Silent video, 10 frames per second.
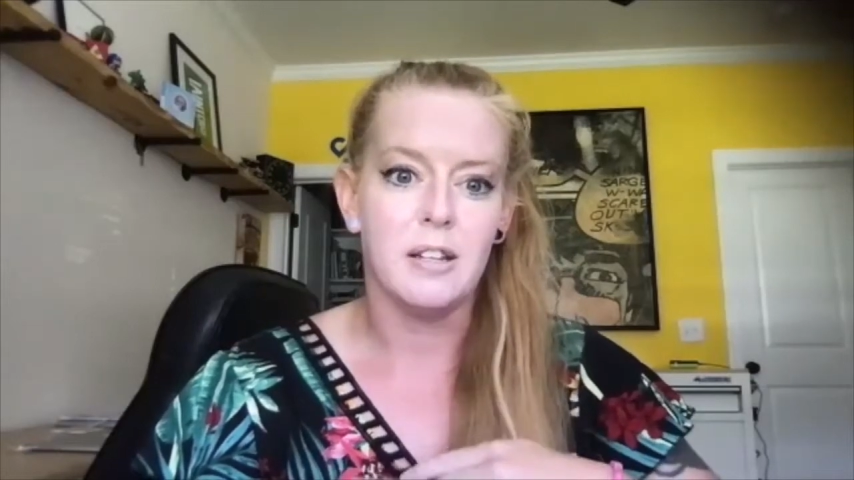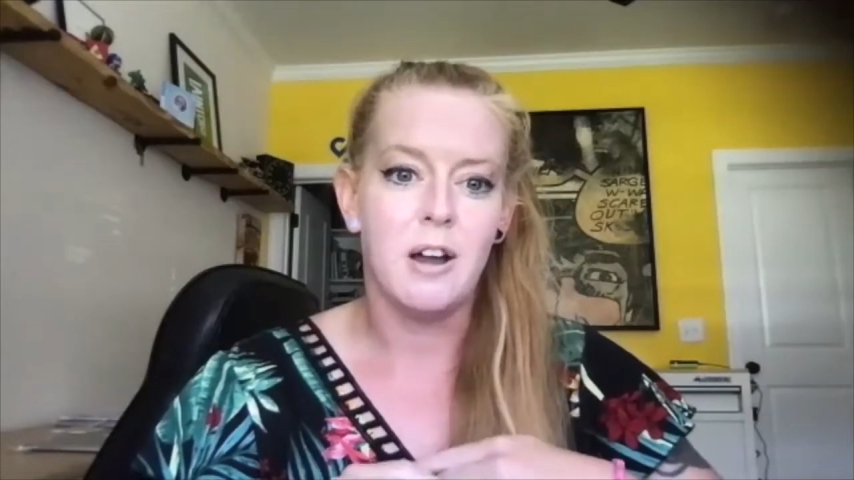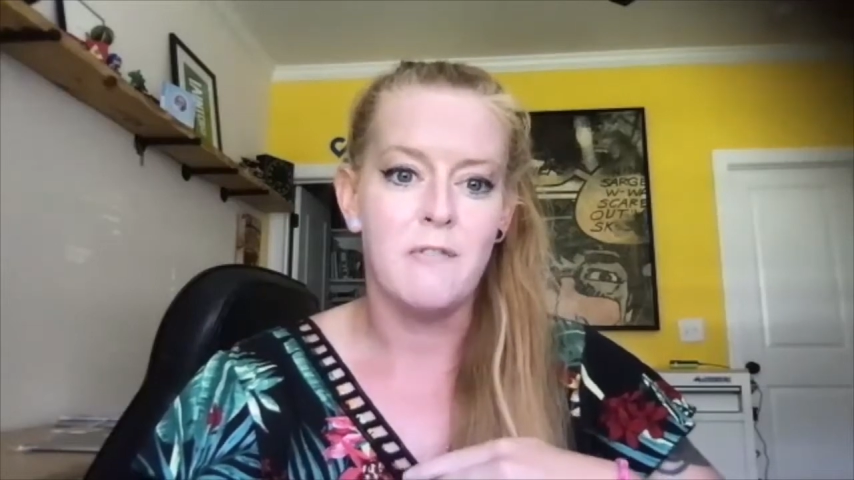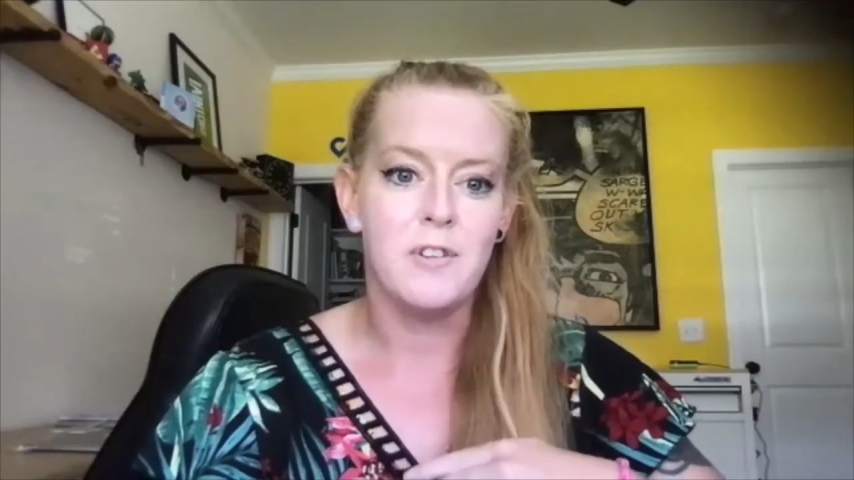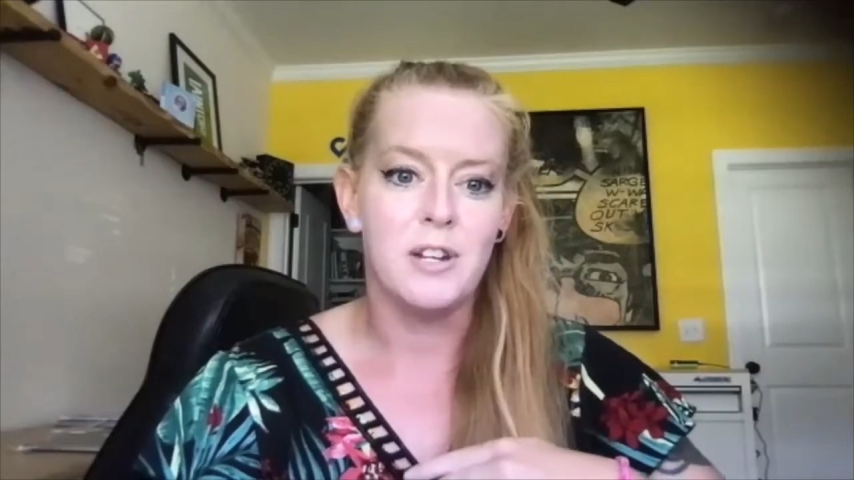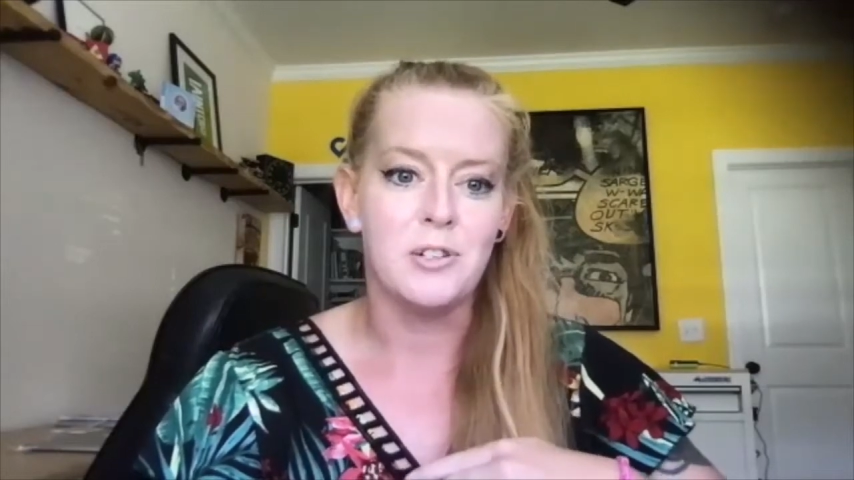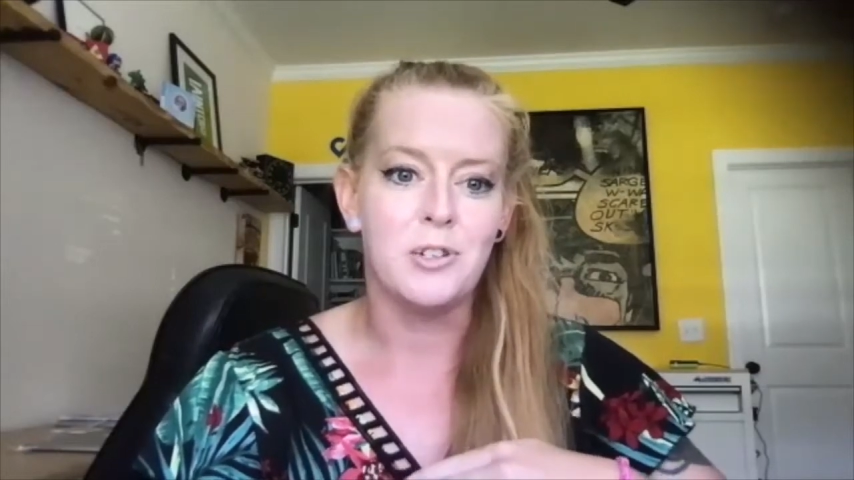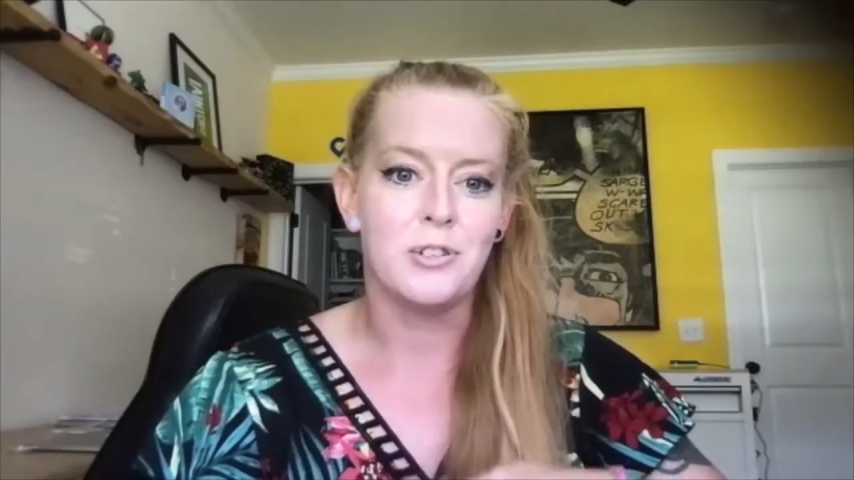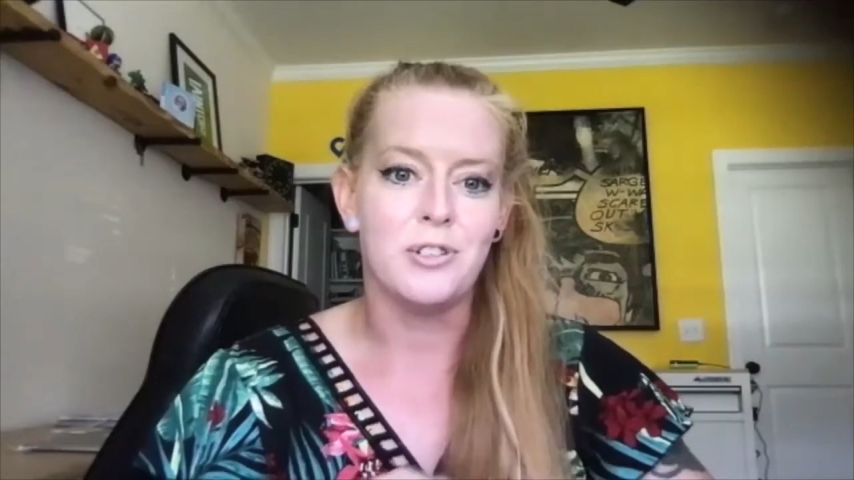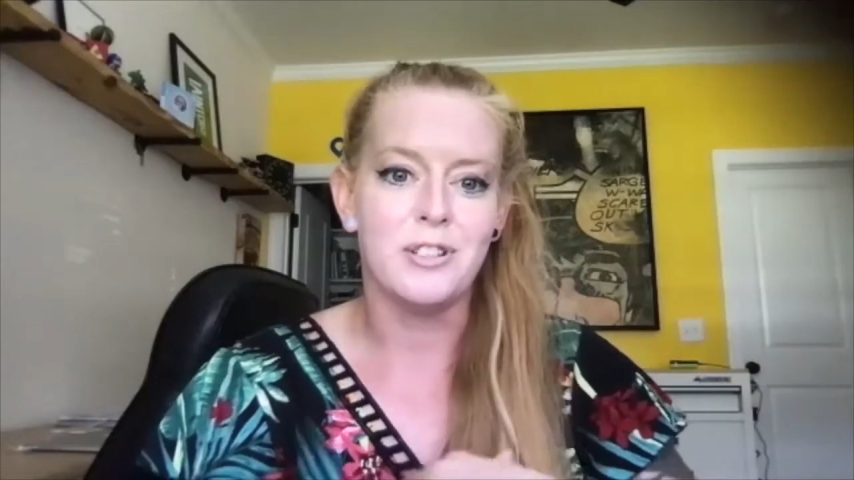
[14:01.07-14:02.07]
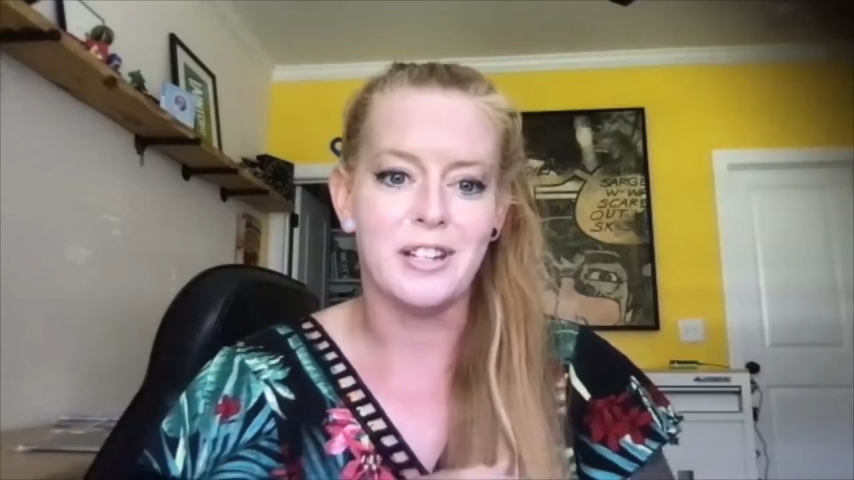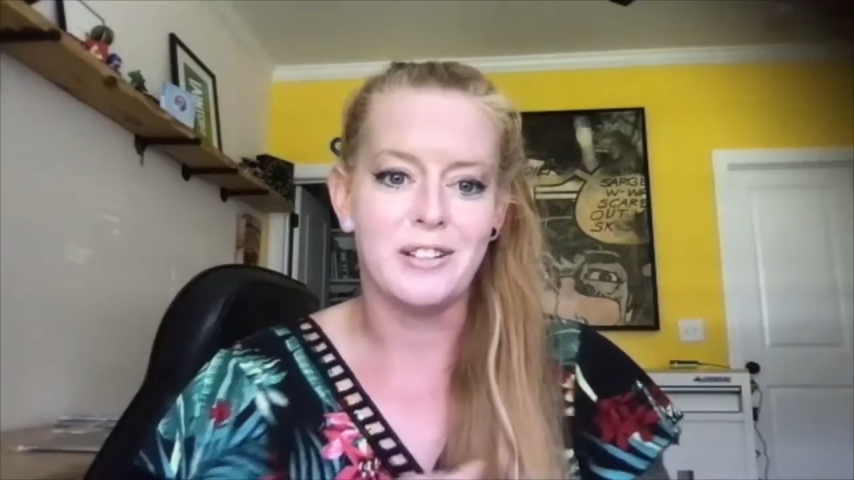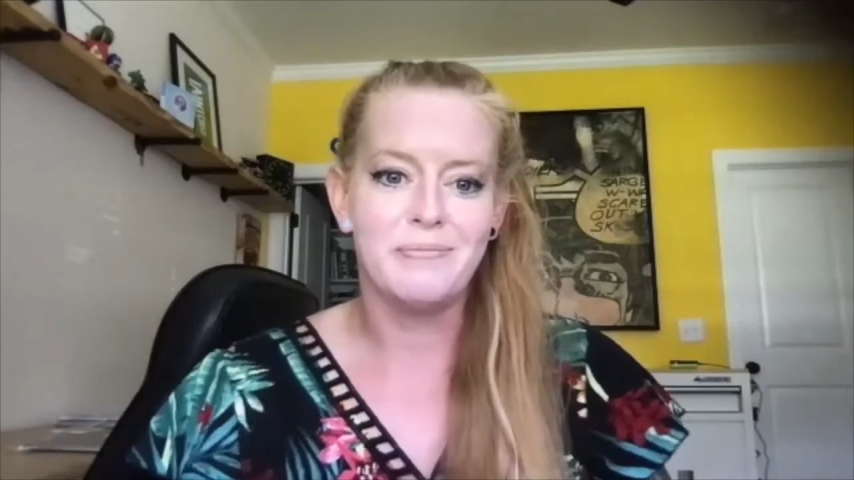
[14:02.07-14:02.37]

confidential, like